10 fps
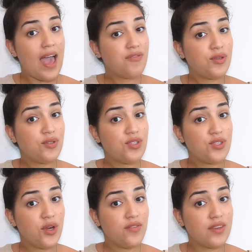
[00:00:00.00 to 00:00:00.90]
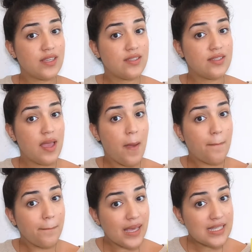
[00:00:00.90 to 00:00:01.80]
After the service,
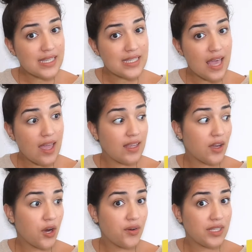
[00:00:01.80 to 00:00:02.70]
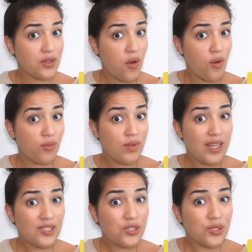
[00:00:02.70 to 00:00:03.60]
Mrs. Honey hurried home
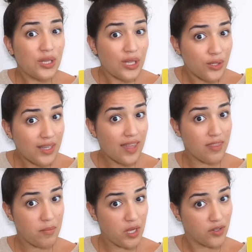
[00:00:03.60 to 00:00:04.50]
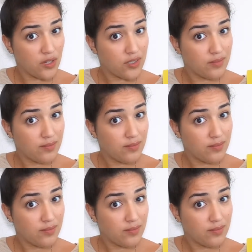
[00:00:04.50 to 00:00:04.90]
to look at the mirror.